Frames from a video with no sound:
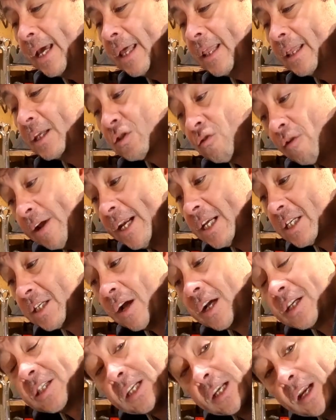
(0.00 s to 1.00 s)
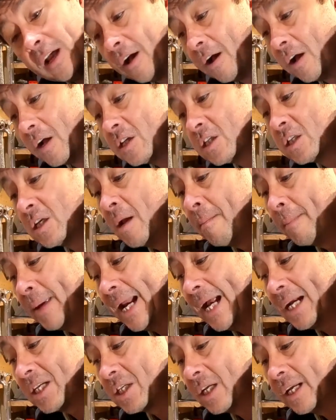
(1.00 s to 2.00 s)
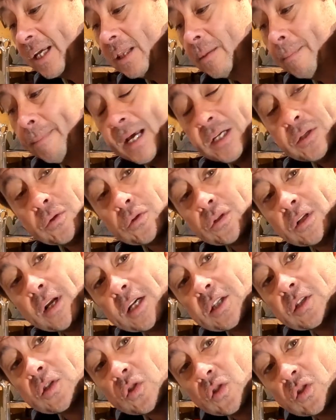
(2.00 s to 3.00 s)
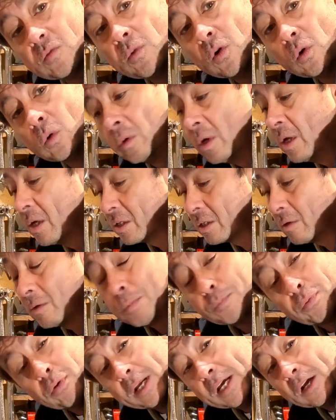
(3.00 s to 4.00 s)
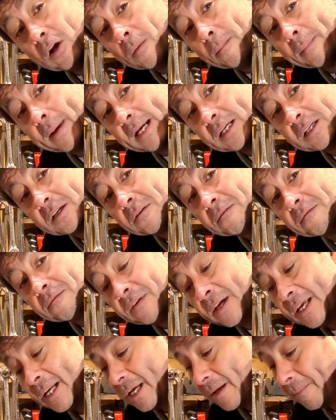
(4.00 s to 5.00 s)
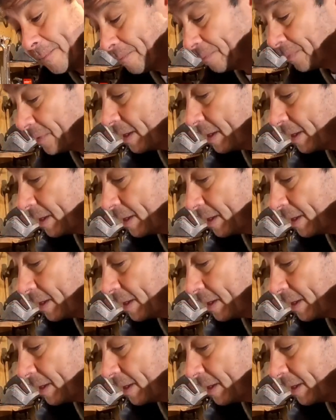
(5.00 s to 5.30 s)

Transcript: The screen is nice and large, but actually the bezel's nice and small, so it's pretty compact and convenient.